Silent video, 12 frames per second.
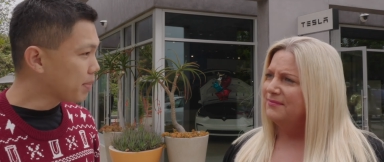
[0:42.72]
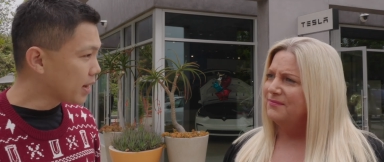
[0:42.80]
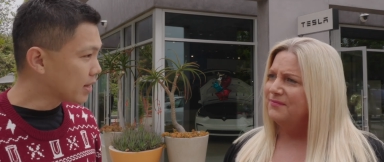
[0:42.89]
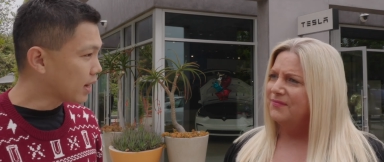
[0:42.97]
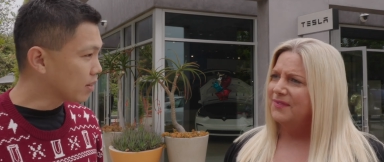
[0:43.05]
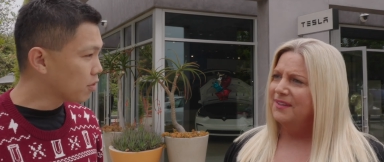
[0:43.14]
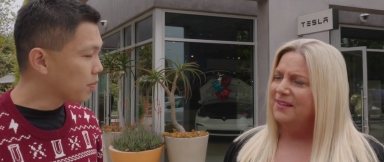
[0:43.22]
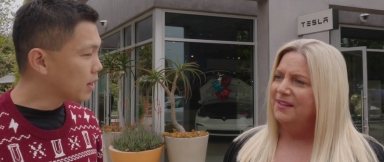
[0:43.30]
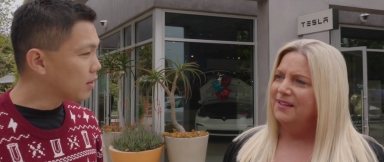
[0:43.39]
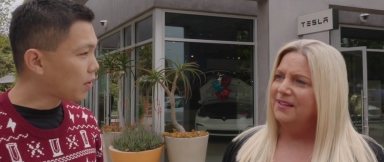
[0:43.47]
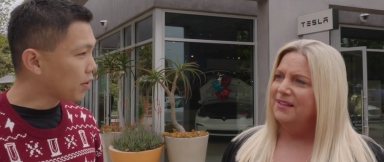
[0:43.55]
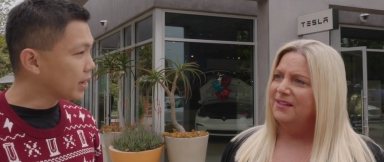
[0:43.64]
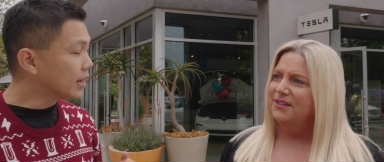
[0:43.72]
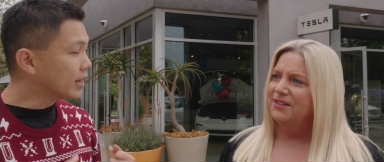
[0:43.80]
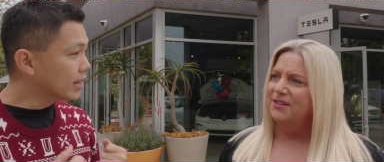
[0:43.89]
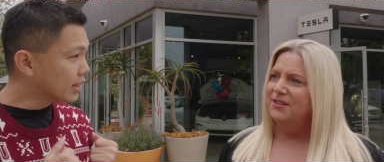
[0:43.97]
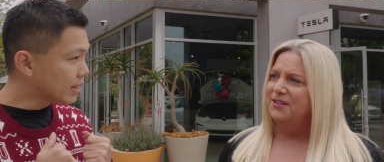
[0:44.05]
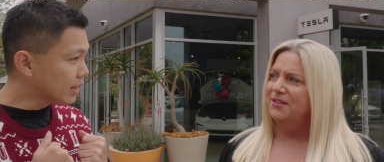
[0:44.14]
Speaker 1: Beta? You've been a very
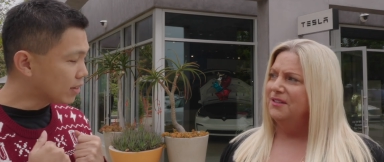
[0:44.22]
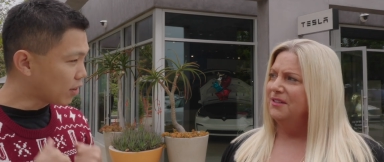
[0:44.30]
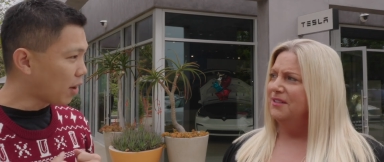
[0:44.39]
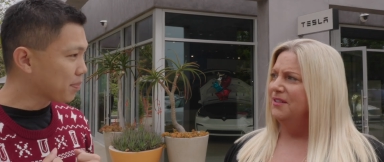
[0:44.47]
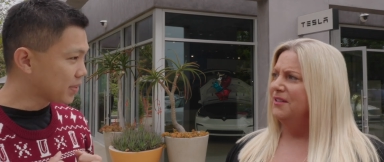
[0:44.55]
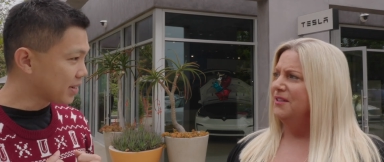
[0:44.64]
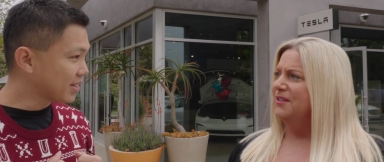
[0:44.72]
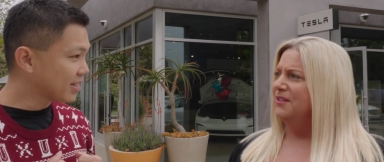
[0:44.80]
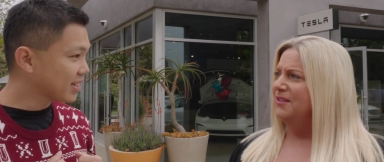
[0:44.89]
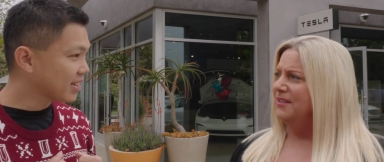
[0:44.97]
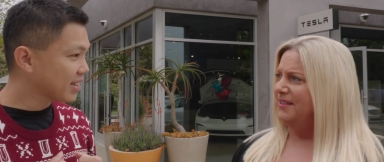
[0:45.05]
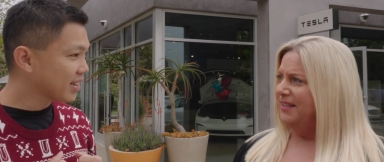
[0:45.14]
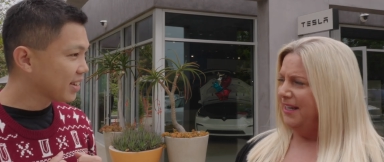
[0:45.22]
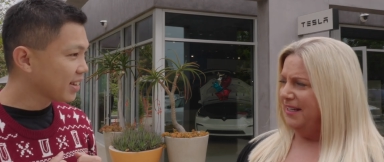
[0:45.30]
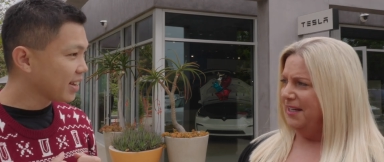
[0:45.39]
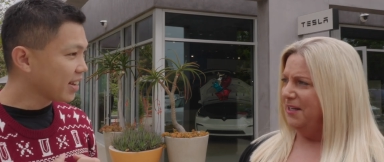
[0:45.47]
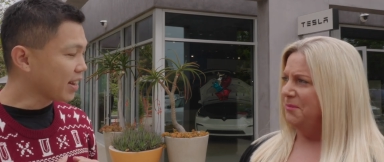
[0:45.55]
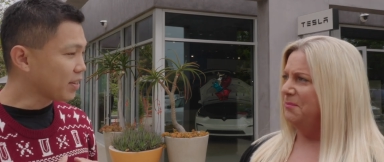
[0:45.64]
early adopter. I
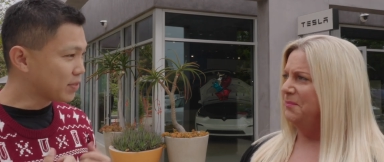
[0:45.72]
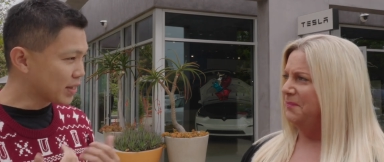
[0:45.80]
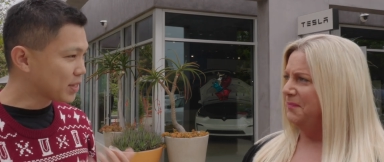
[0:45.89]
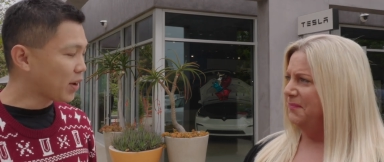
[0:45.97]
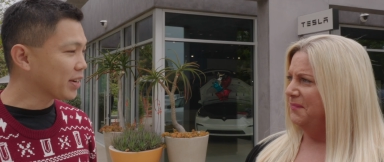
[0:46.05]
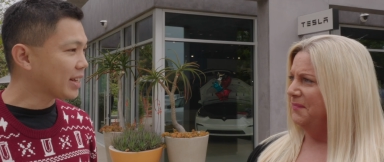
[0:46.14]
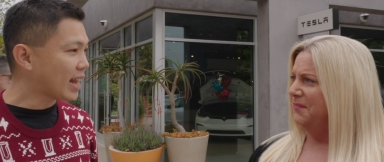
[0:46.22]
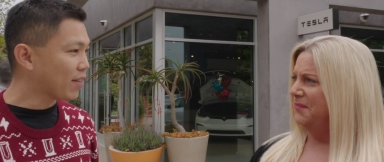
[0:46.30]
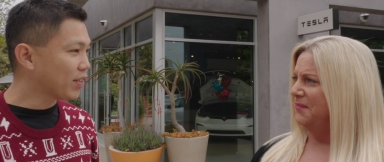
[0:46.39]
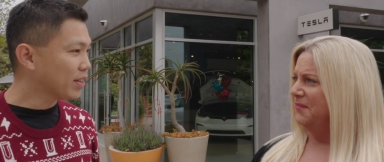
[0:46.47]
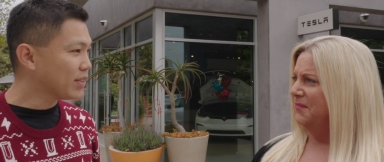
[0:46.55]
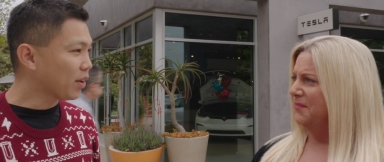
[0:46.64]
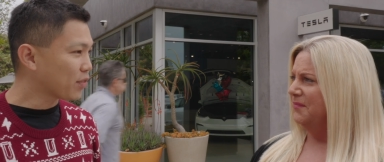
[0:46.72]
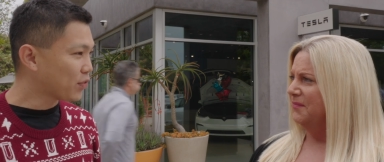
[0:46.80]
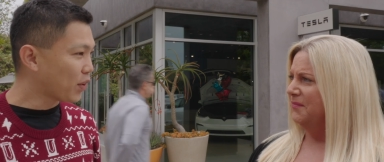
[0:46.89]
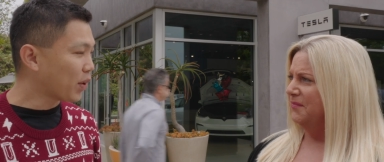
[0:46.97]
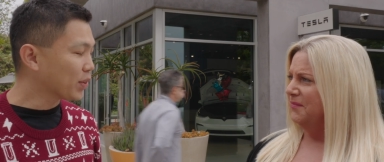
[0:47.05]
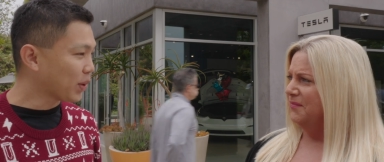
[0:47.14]
am. You just got
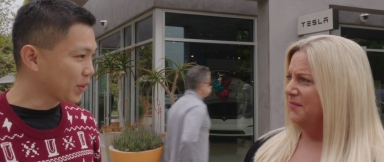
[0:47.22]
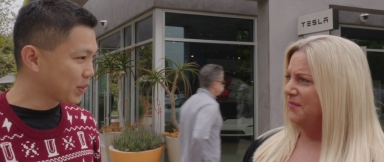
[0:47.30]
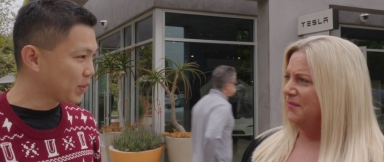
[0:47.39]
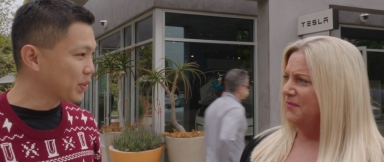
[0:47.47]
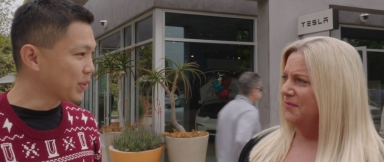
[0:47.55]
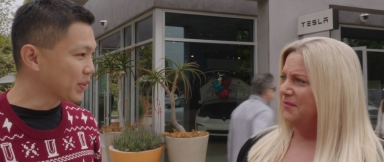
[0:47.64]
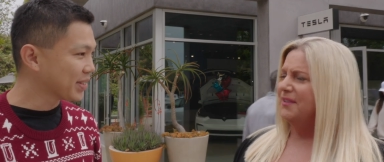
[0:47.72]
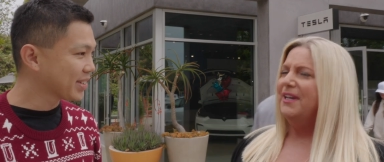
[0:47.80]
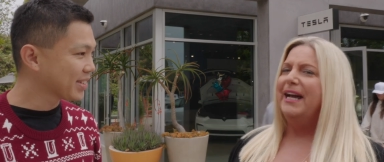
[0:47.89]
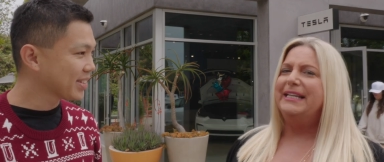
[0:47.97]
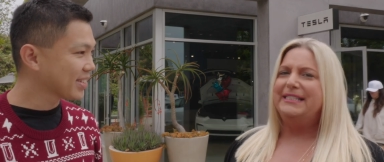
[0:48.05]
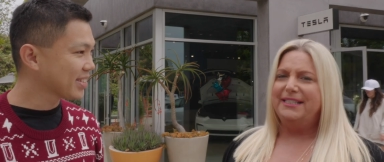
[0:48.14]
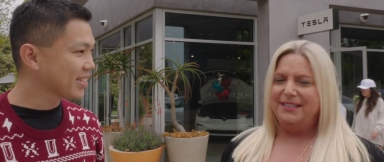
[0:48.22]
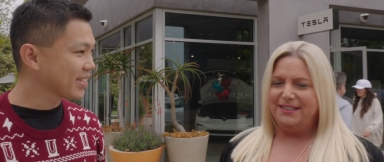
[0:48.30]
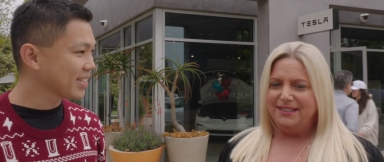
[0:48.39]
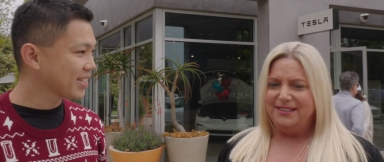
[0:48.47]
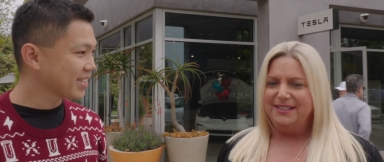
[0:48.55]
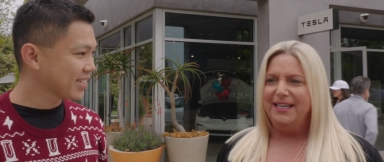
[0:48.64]
11.4.2. I
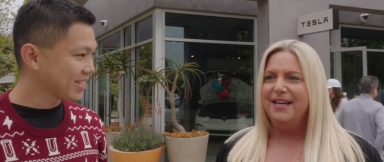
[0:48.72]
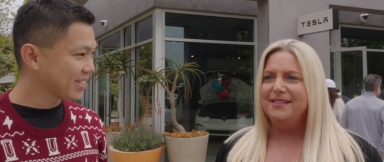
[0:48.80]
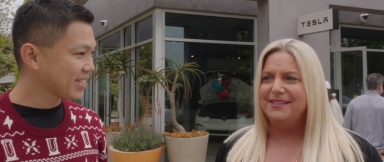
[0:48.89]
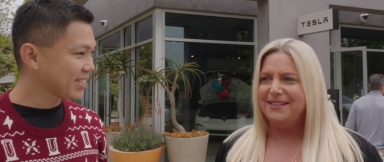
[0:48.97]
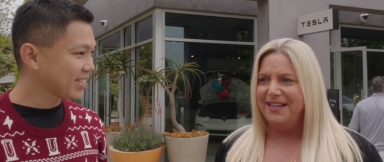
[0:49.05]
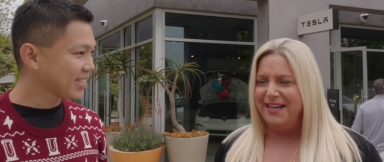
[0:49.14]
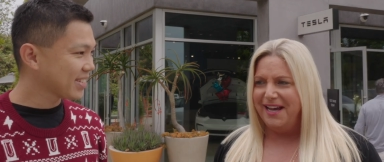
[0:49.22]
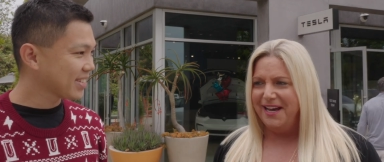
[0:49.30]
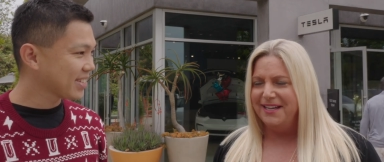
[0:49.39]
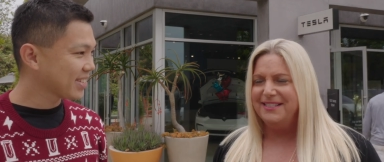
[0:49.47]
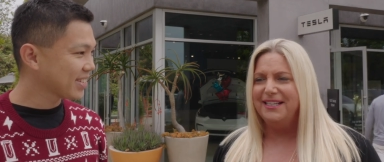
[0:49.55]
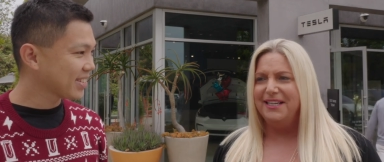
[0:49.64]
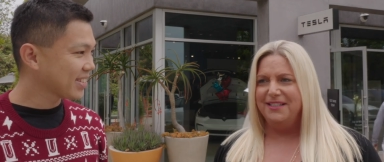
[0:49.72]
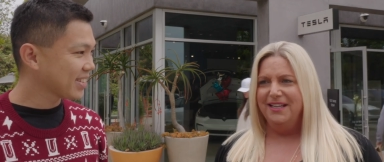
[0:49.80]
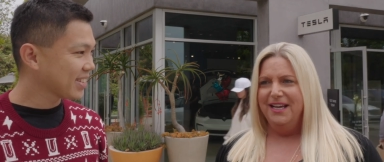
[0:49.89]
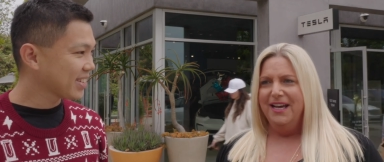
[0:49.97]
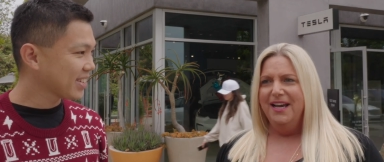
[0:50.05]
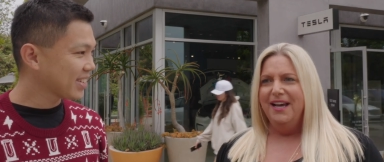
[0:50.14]
did.
Speaker 2: Yes, I, I did.
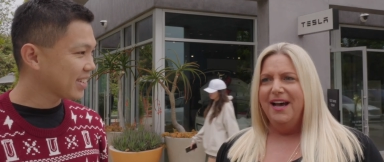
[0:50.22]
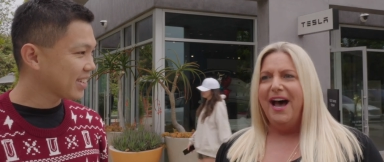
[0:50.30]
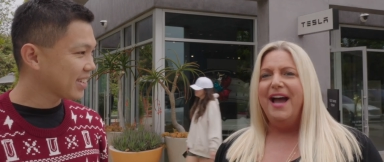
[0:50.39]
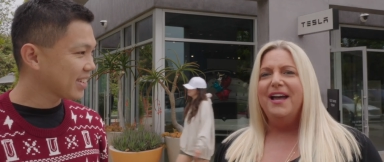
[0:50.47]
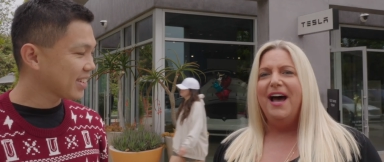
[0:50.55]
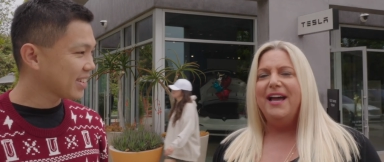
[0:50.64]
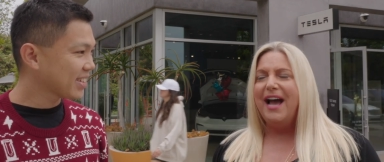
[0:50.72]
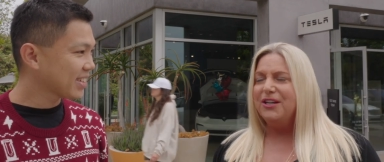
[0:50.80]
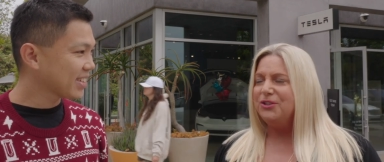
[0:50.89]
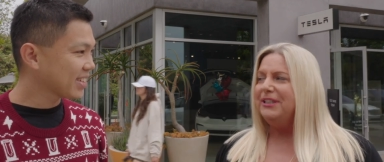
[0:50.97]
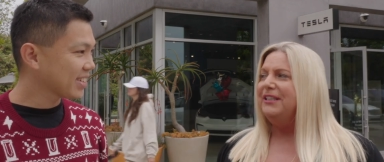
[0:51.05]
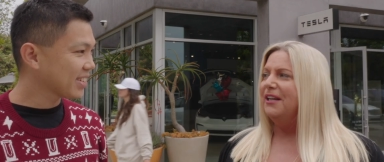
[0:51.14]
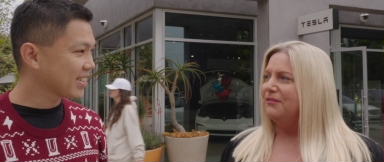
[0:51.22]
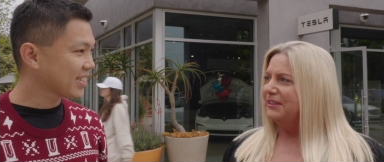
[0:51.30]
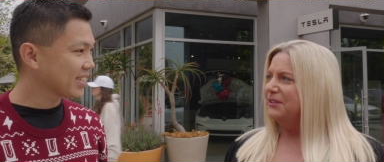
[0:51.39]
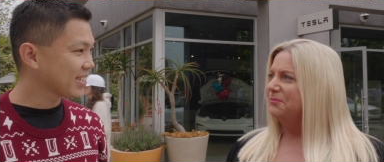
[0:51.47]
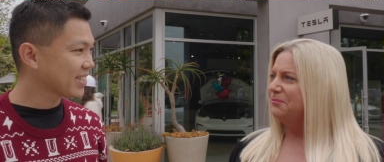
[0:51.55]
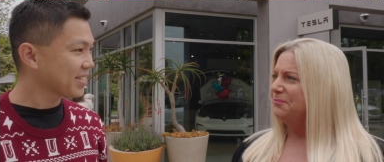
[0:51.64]
I, I actually love
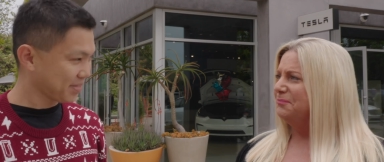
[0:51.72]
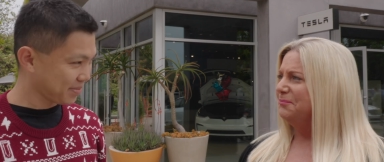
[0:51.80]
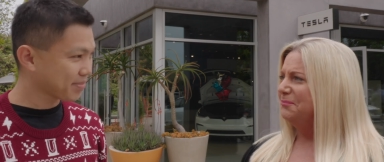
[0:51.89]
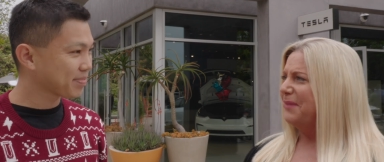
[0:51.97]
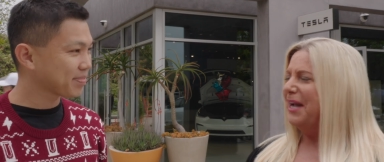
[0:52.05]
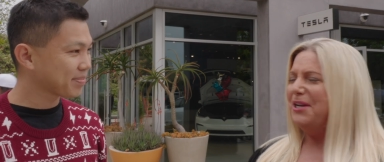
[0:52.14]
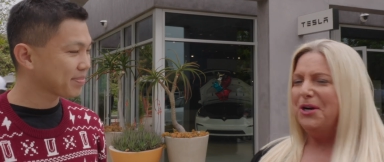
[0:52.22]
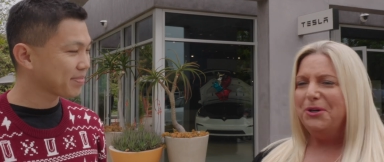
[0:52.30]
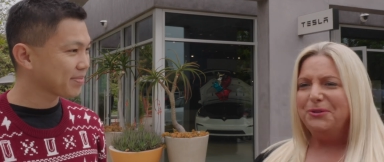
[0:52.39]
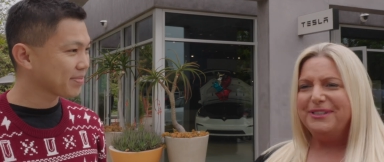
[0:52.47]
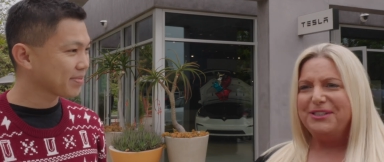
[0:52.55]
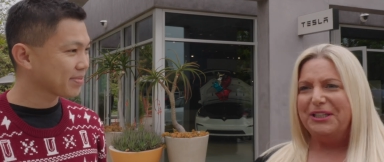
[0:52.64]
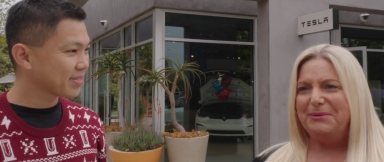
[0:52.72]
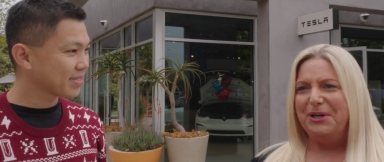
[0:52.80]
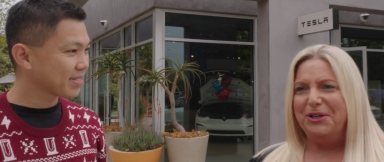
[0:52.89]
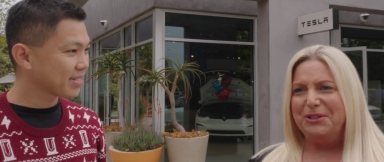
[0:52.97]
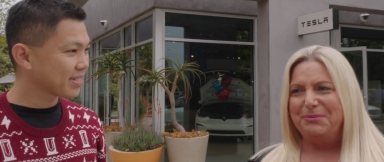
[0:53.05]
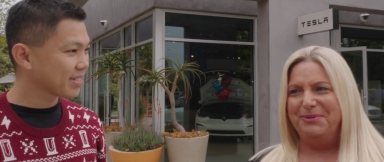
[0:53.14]
it. I know it's going to be hard to